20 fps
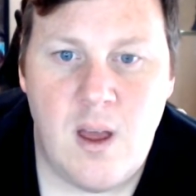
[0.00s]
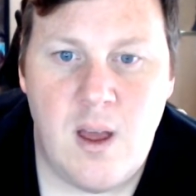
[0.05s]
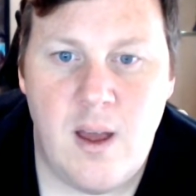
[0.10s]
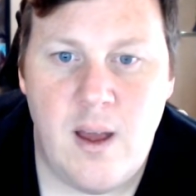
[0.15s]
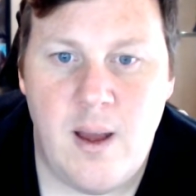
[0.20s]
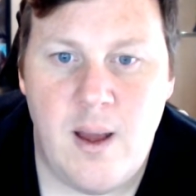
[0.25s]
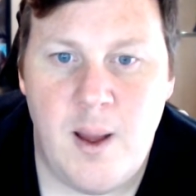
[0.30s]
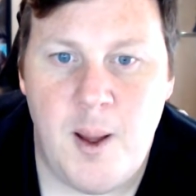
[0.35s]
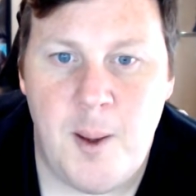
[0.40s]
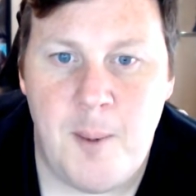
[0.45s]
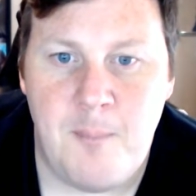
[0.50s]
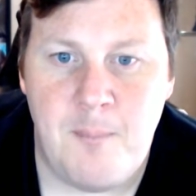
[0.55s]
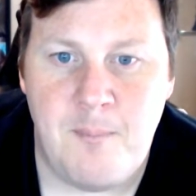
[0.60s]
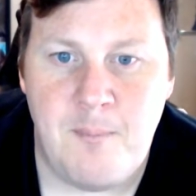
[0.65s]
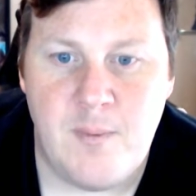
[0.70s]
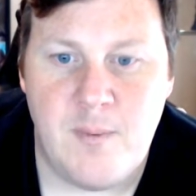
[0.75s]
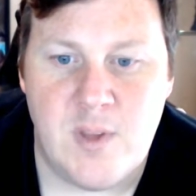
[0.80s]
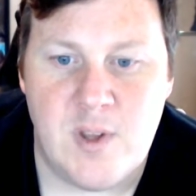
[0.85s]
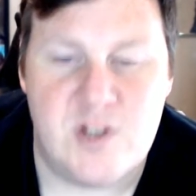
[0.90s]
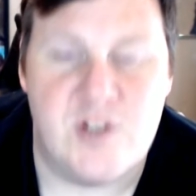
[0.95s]

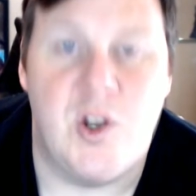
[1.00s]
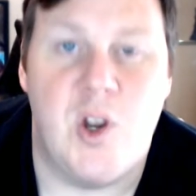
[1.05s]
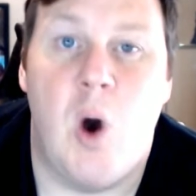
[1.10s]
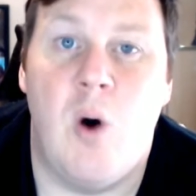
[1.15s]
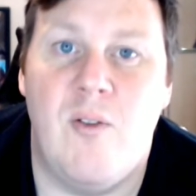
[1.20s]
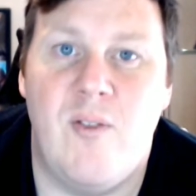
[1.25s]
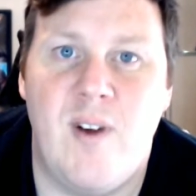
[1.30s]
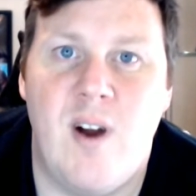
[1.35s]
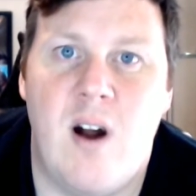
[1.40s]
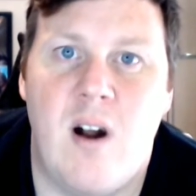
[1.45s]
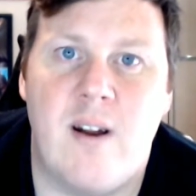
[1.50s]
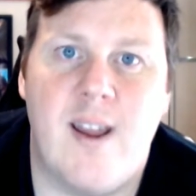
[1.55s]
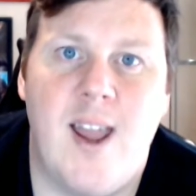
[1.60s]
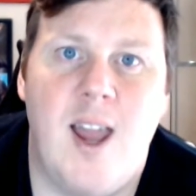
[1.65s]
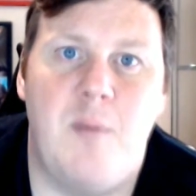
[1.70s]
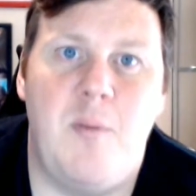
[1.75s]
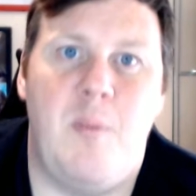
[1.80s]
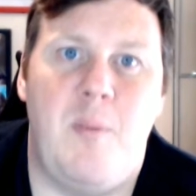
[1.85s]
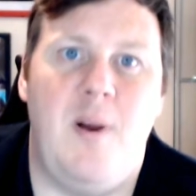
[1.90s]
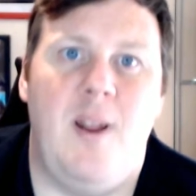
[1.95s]
There's no VR
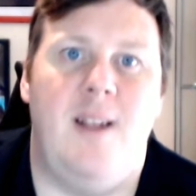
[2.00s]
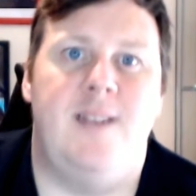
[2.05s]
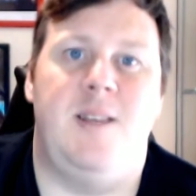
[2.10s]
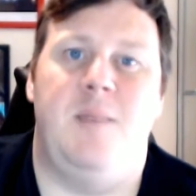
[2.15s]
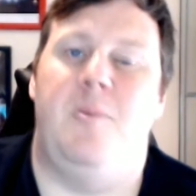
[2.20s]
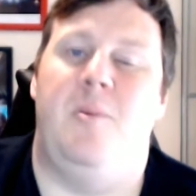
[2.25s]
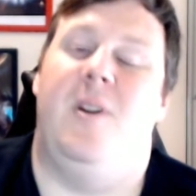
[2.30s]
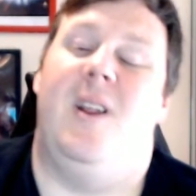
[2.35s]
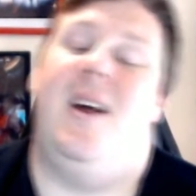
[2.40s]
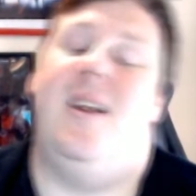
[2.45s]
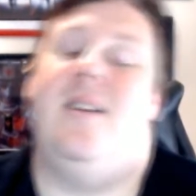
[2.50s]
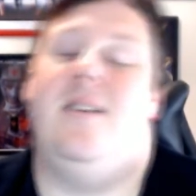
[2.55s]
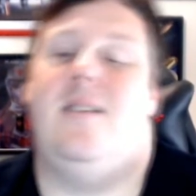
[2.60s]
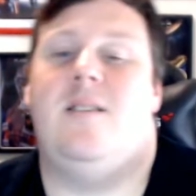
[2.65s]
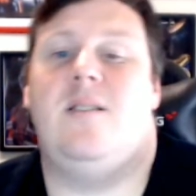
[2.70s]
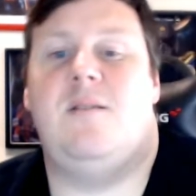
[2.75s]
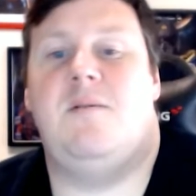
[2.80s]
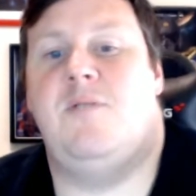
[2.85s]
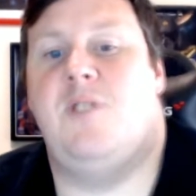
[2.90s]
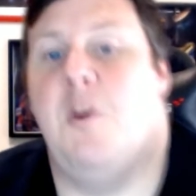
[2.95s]
capability, but that,
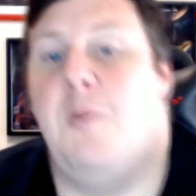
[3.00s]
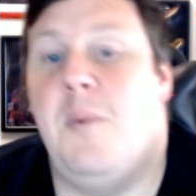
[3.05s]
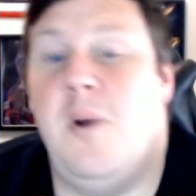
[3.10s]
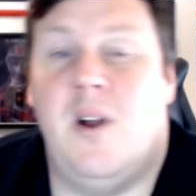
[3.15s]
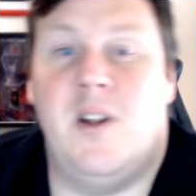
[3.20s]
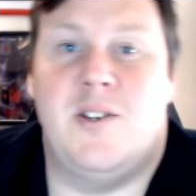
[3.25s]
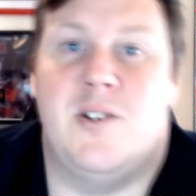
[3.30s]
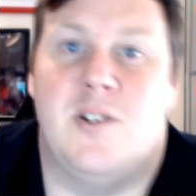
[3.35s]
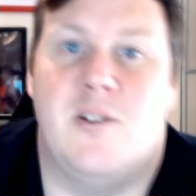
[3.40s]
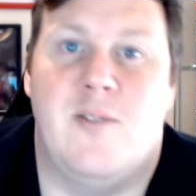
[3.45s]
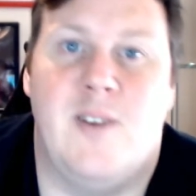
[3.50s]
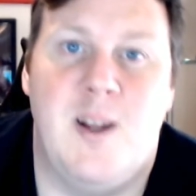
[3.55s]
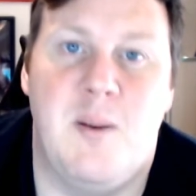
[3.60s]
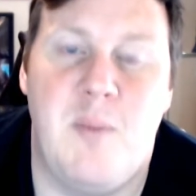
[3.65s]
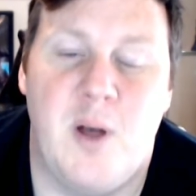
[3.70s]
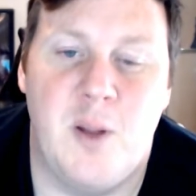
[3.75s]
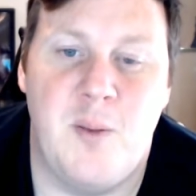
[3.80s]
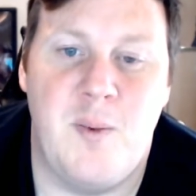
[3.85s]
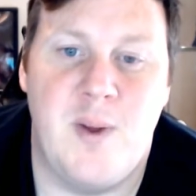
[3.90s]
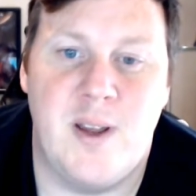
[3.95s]
to be honest, doesn't really
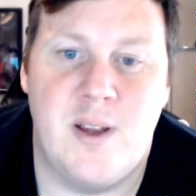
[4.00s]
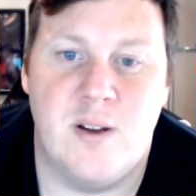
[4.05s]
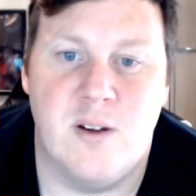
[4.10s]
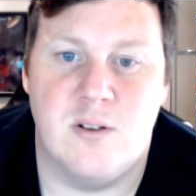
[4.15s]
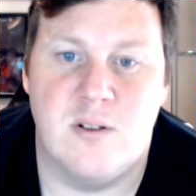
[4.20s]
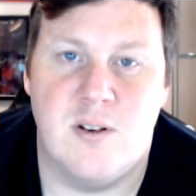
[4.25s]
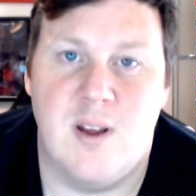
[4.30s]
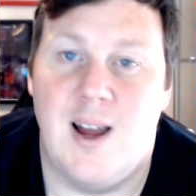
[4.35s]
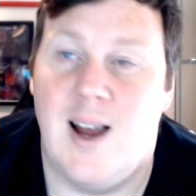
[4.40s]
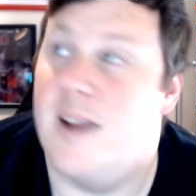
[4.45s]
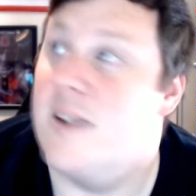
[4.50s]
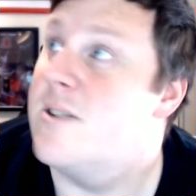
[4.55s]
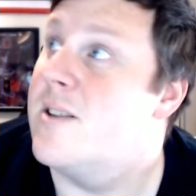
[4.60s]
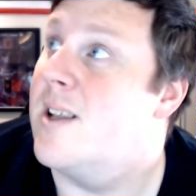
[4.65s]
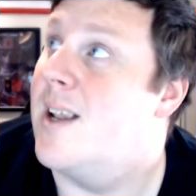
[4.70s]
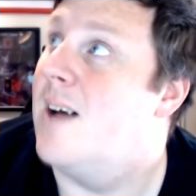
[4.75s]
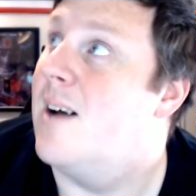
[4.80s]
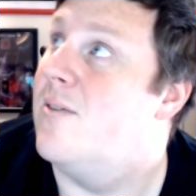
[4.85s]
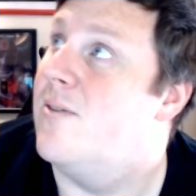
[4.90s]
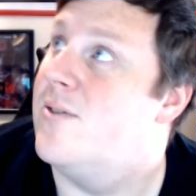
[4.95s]
bother me because I
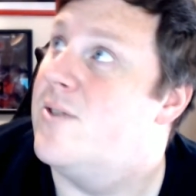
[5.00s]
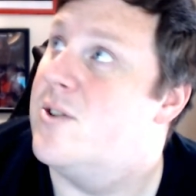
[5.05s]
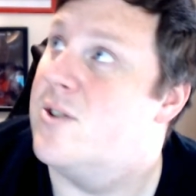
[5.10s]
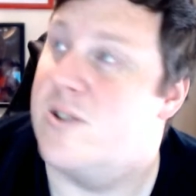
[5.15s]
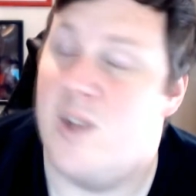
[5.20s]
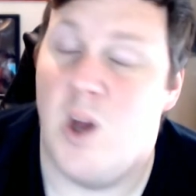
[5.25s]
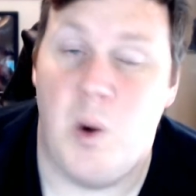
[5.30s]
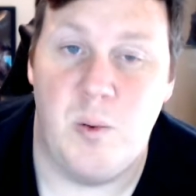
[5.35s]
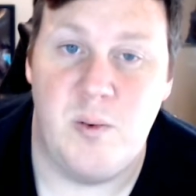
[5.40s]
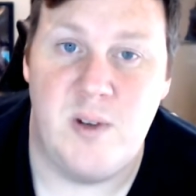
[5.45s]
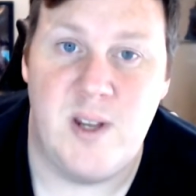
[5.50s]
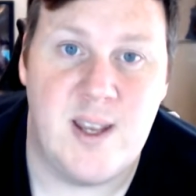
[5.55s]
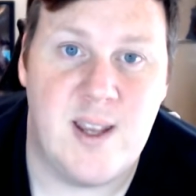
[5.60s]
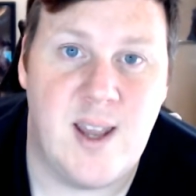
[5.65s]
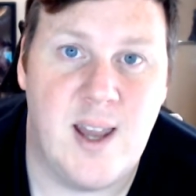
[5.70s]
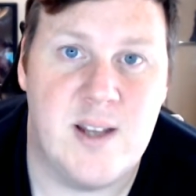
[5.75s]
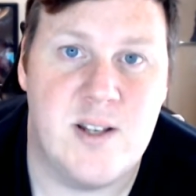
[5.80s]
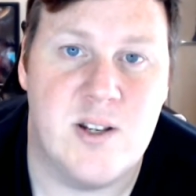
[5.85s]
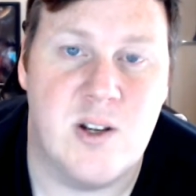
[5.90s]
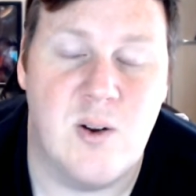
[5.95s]
still have just the old
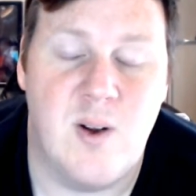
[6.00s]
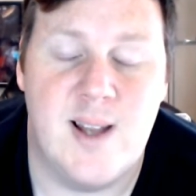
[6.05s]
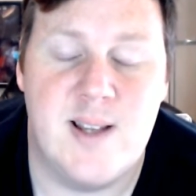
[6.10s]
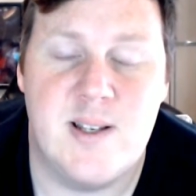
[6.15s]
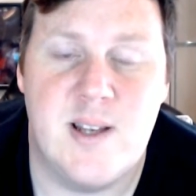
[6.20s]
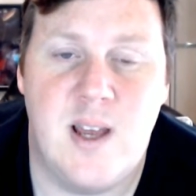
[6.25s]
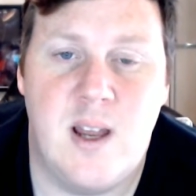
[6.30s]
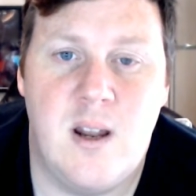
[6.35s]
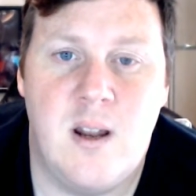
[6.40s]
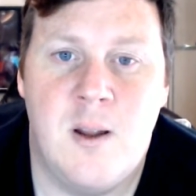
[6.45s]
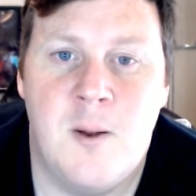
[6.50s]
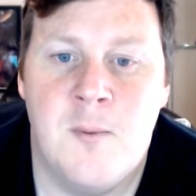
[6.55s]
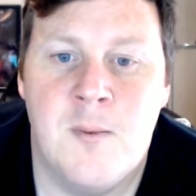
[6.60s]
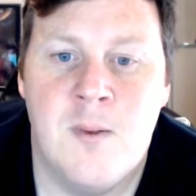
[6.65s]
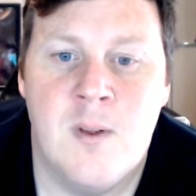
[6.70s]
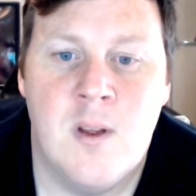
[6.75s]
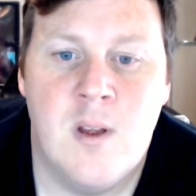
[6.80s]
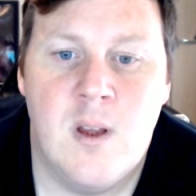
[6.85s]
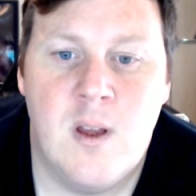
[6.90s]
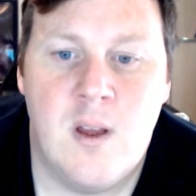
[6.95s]
DK2 headset
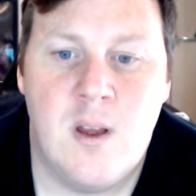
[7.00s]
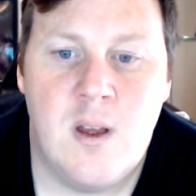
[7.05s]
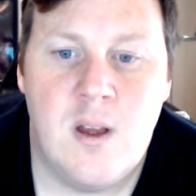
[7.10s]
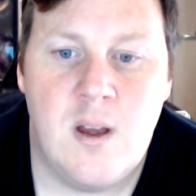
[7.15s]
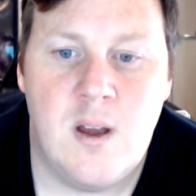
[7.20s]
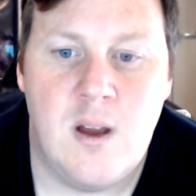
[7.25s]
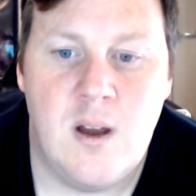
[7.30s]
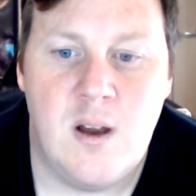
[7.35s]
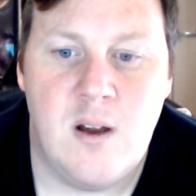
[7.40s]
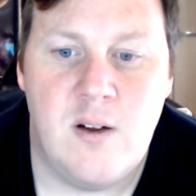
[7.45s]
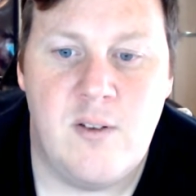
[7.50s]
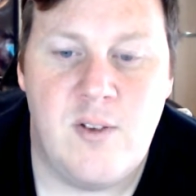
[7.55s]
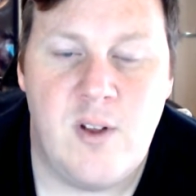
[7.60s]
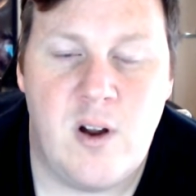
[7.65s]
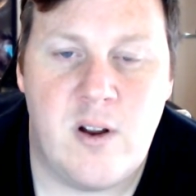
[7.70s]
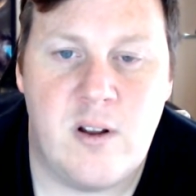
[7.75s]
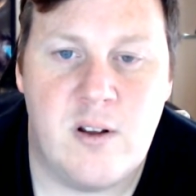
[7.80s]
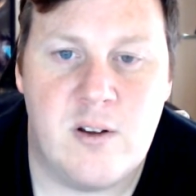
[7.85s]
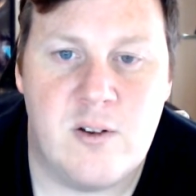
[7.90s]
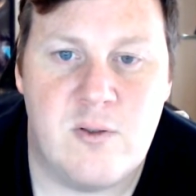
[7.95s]
of the
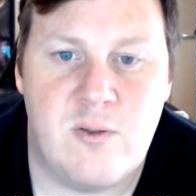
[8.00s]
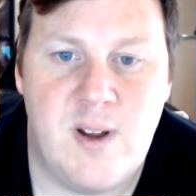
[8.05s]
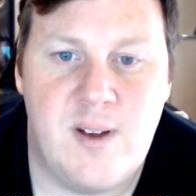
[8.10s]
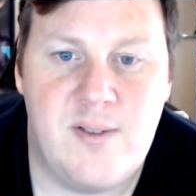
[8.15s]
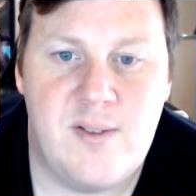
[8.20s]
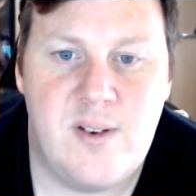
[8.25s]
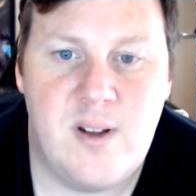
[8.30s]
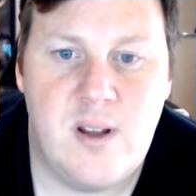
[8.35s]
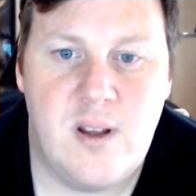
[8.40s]
Oculus Rift,